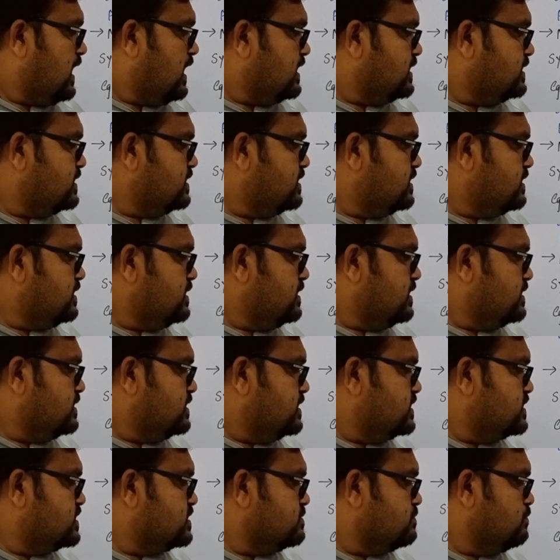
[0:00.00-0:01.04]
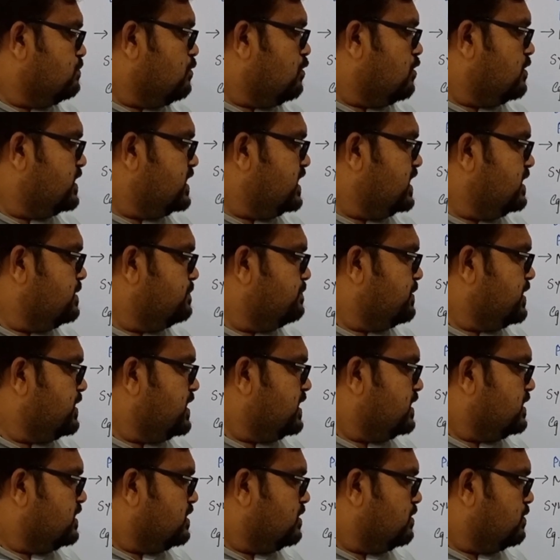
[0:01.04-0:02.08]
Either this bonding
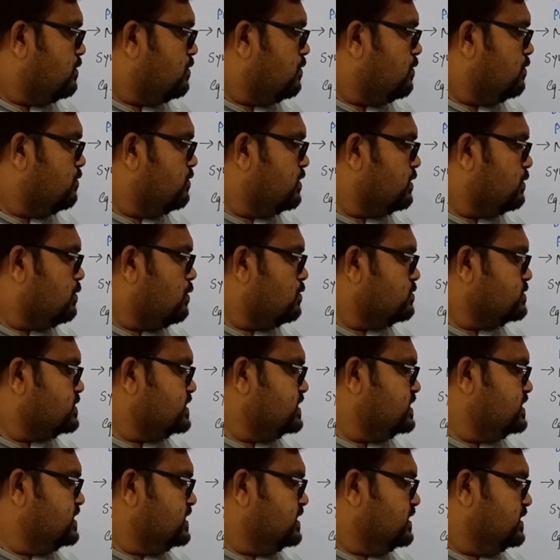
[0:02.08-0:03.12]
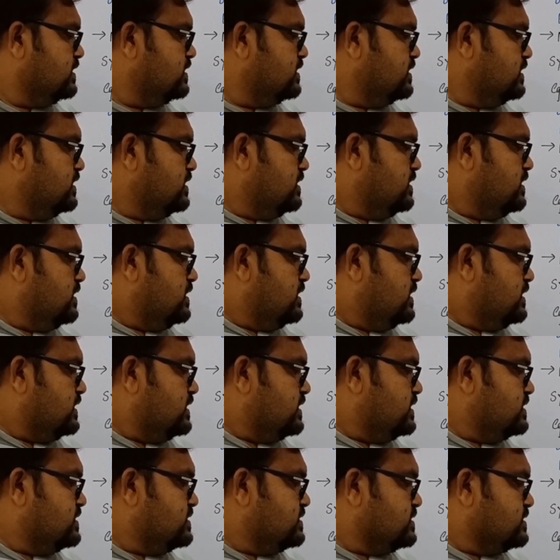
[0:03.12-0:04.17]
pair over oxygen is